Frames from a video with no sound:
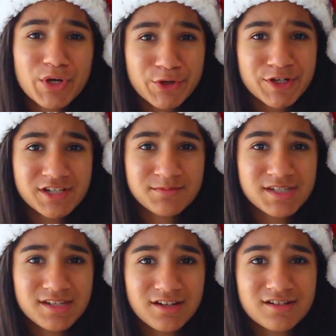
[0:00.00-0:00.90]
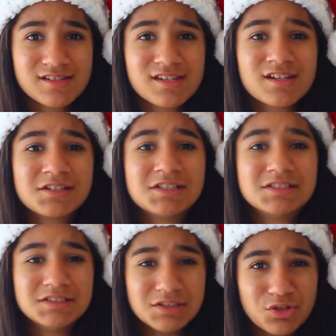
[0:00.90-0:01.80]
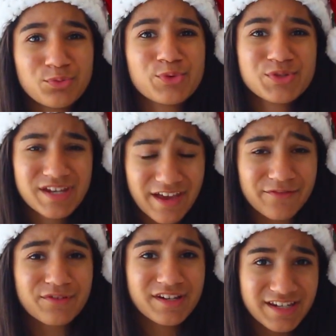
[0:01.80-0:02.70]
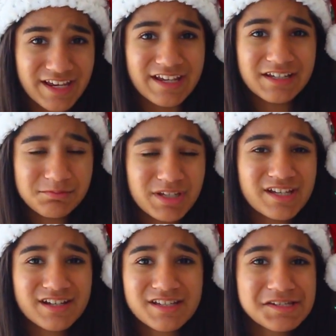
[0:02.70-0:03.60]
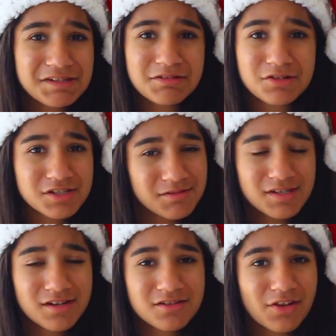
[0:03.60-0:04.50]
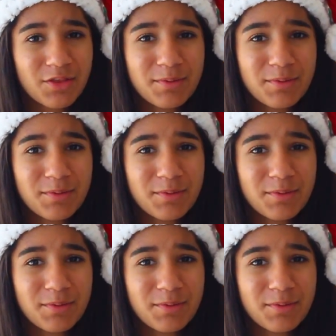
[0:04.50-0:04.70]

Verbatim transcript: wear Christmas socks almost every day because Christmas socks are the